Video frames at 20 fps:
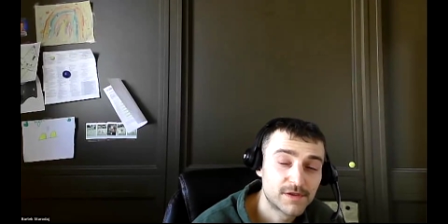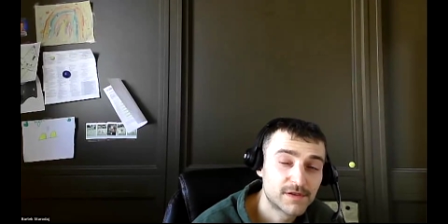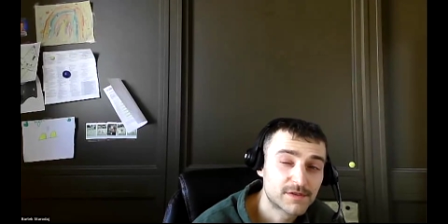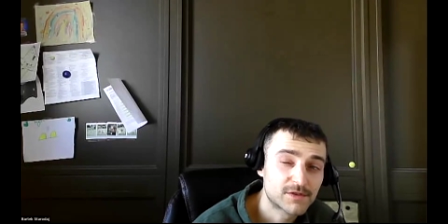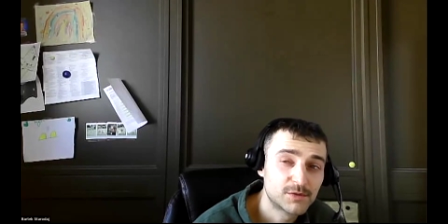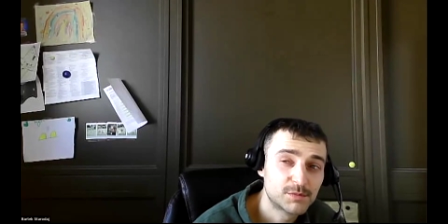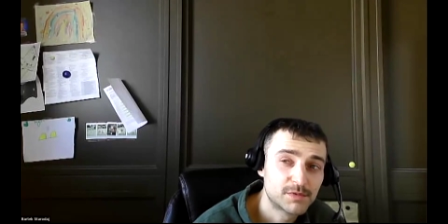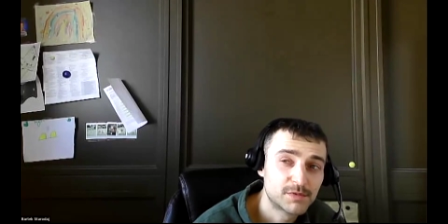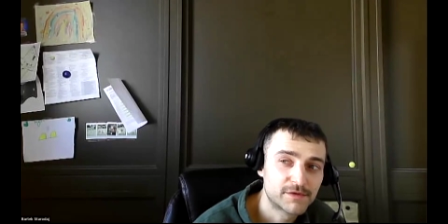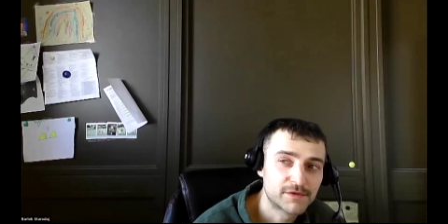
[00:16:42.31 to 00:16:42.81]

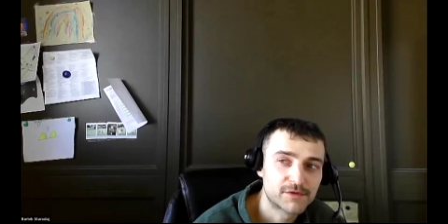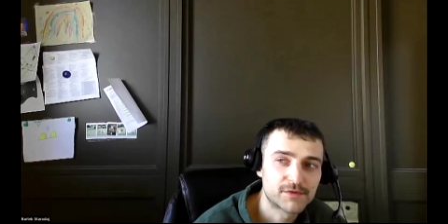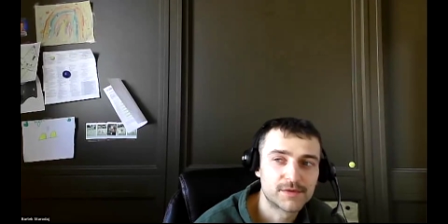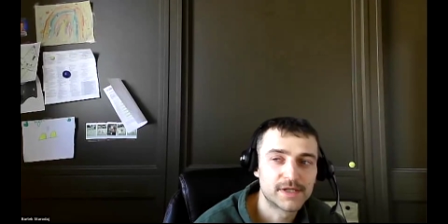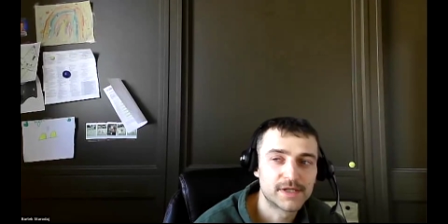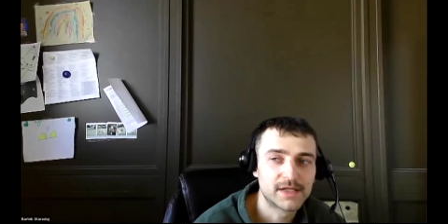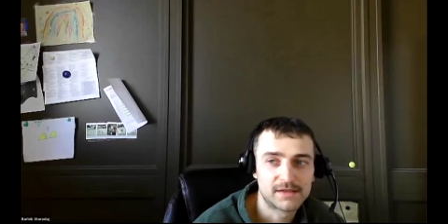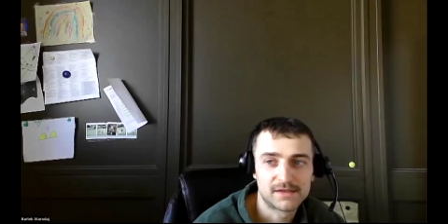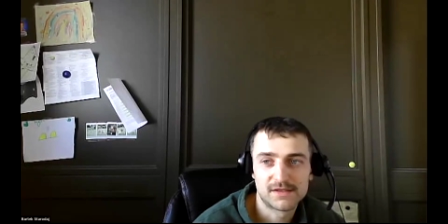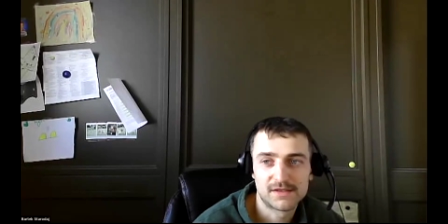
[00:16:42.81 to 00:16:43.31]
group of
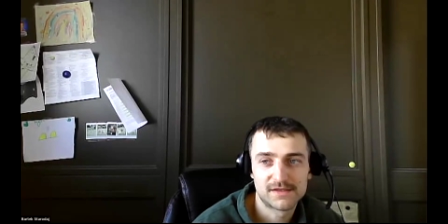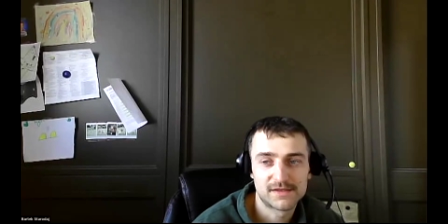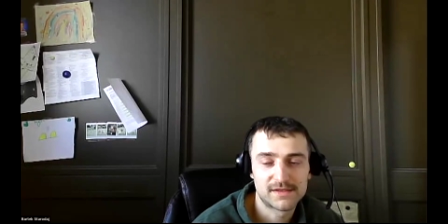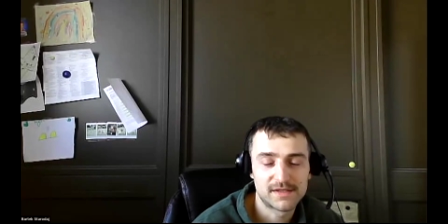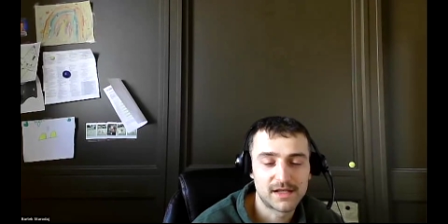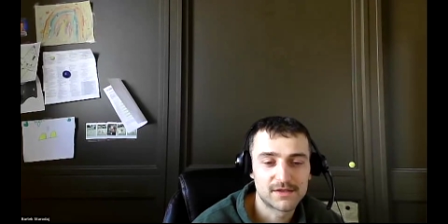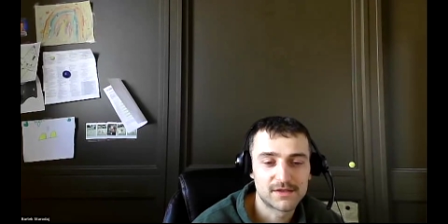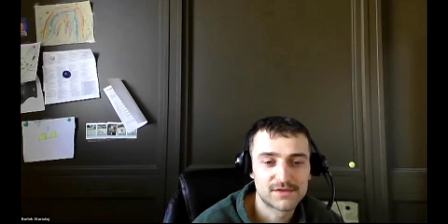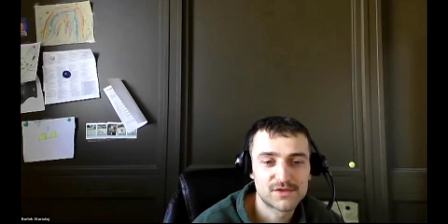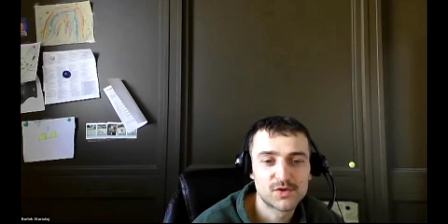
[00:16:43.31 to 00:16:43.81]
3, it just
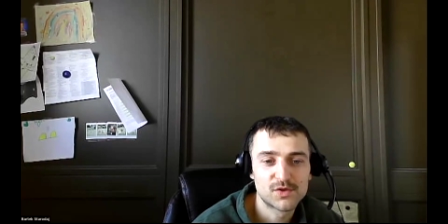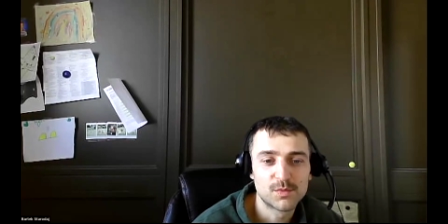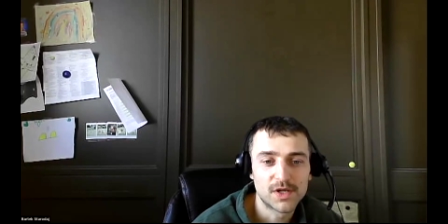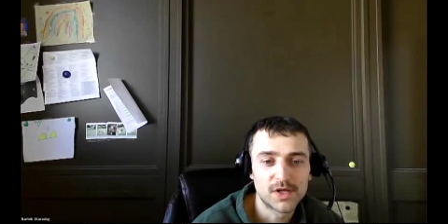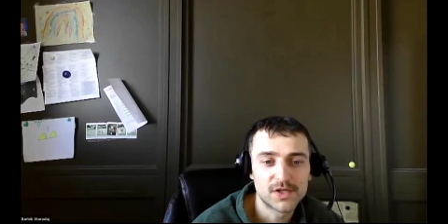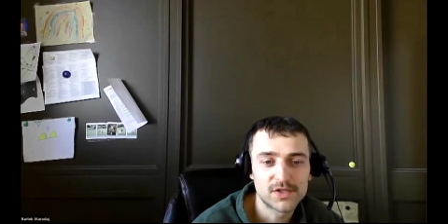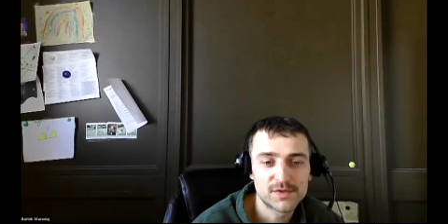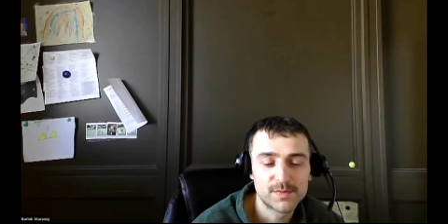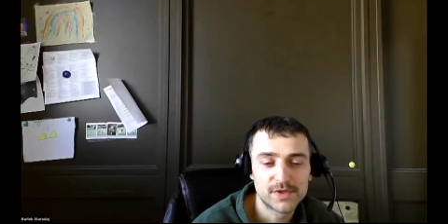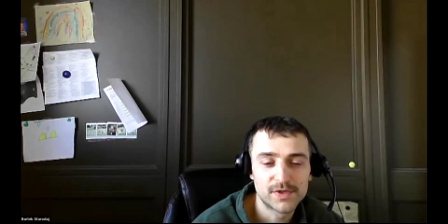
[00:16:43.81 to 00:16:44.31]
sounds too
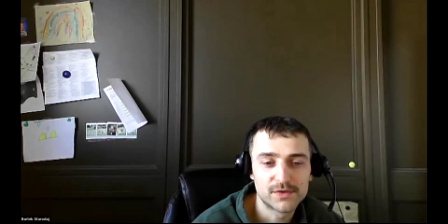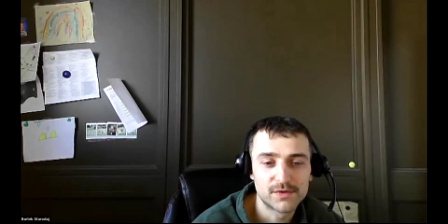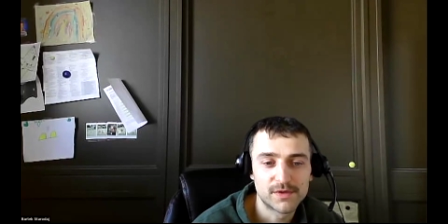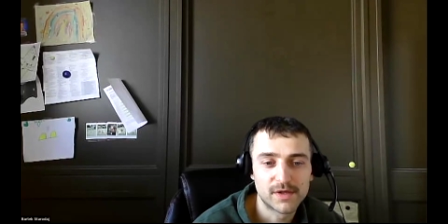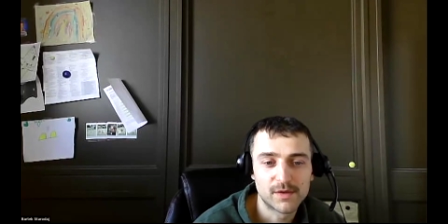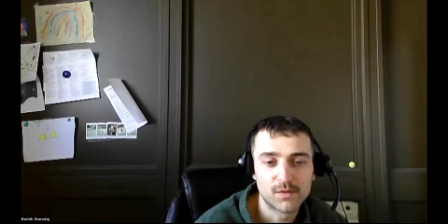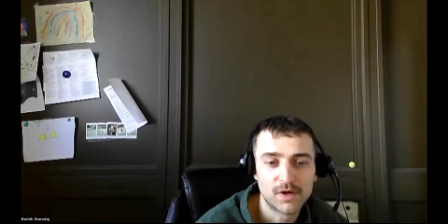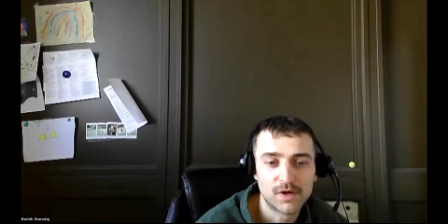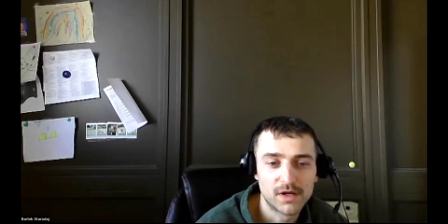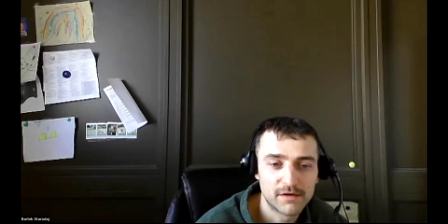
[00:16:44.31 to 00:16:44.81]
much, but
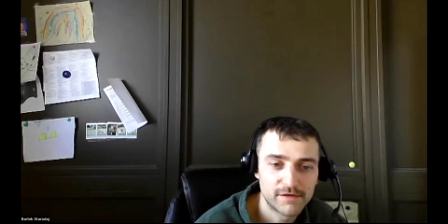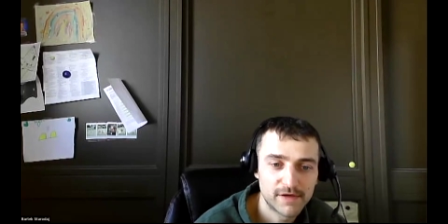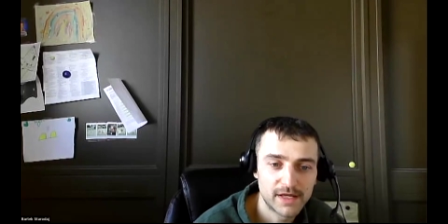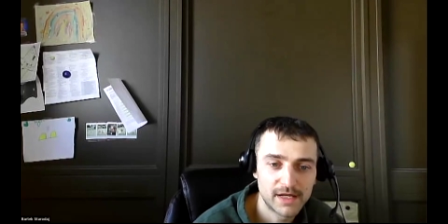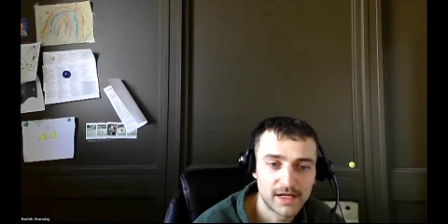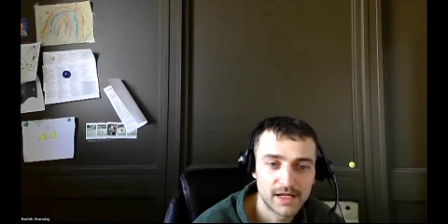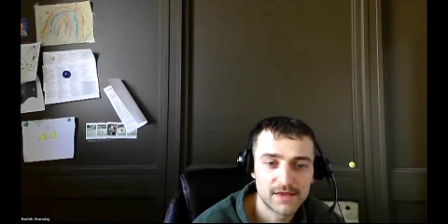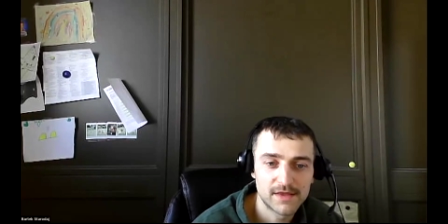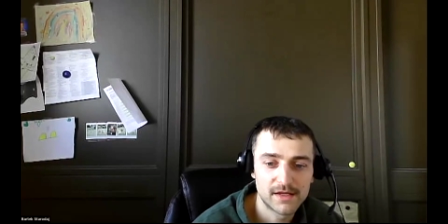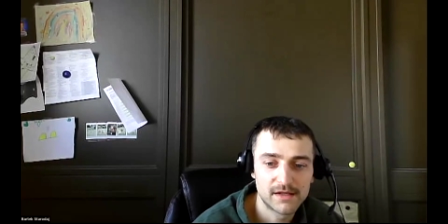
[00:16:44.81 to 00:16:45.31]
doing one
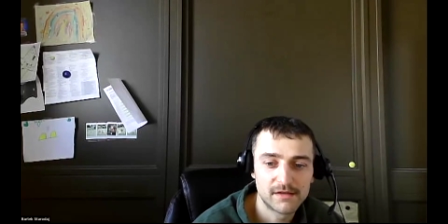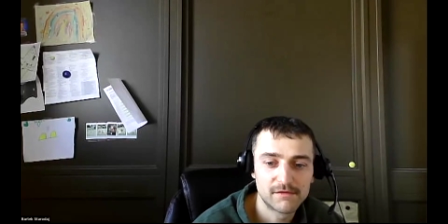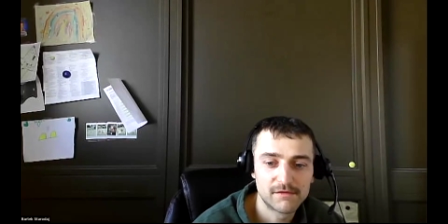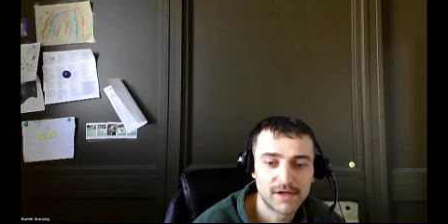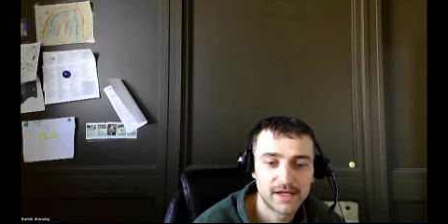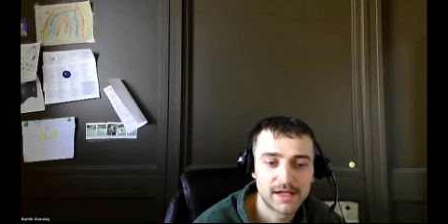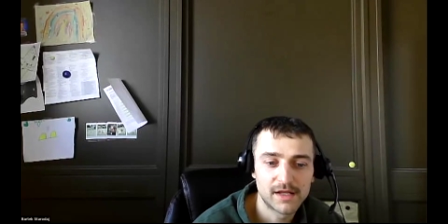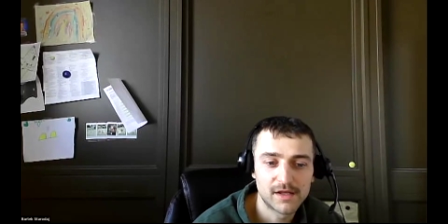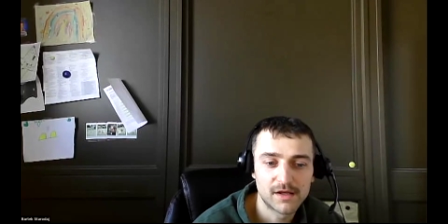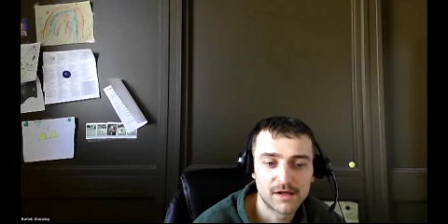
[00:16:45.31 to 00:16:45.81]
event and then
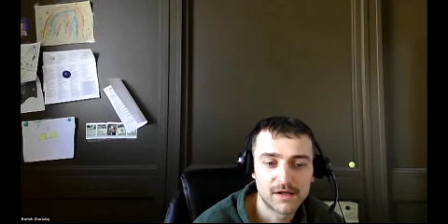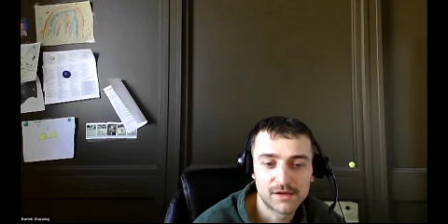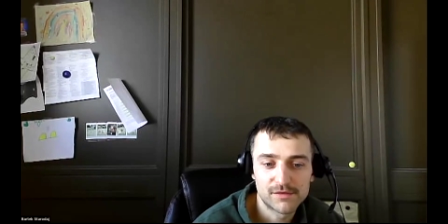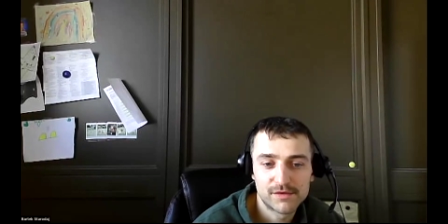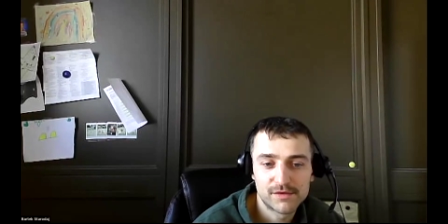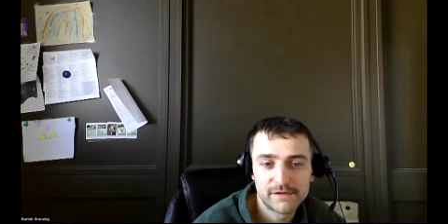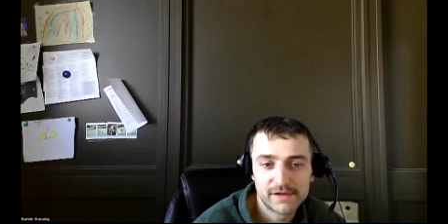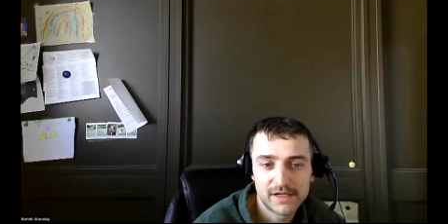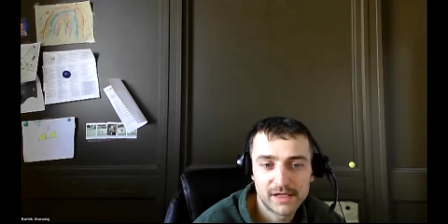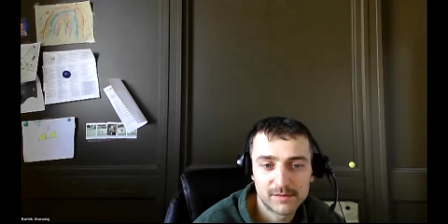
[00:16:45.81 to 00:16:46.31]
inviting all
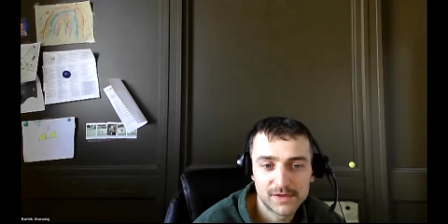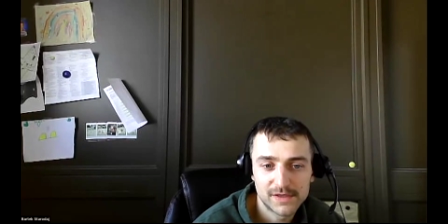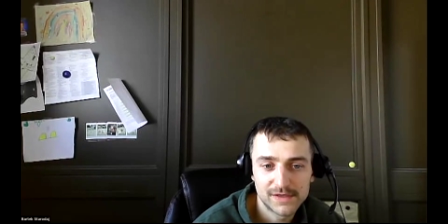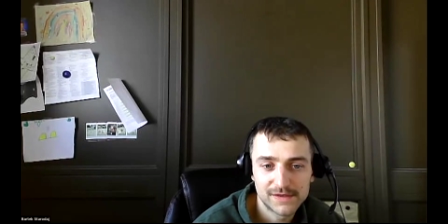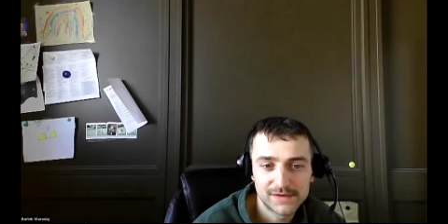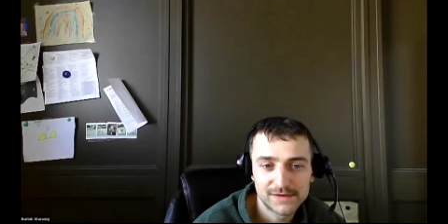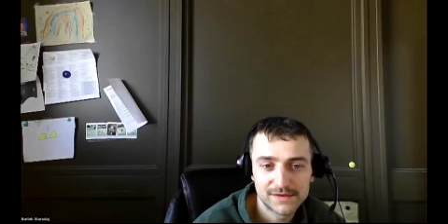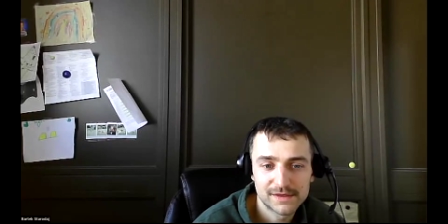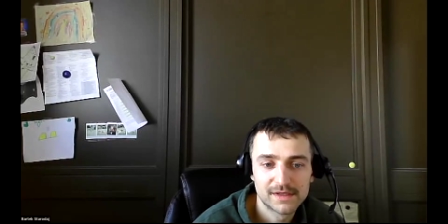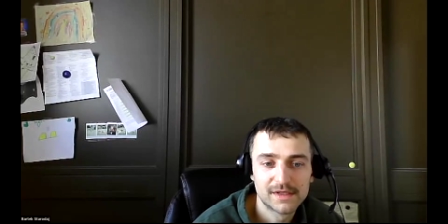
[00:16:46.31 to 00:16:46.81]
3
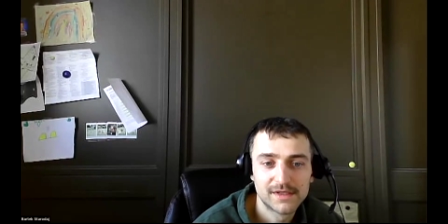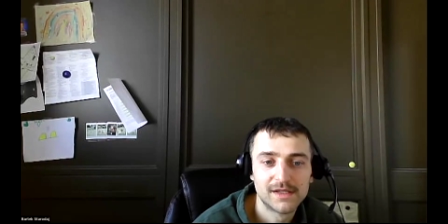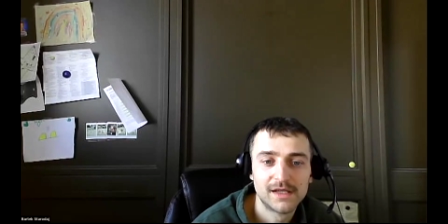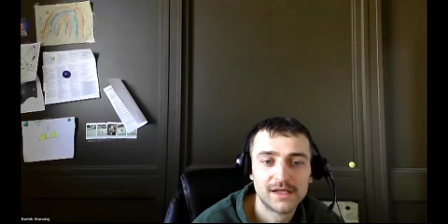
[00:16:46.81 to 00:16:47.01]
families,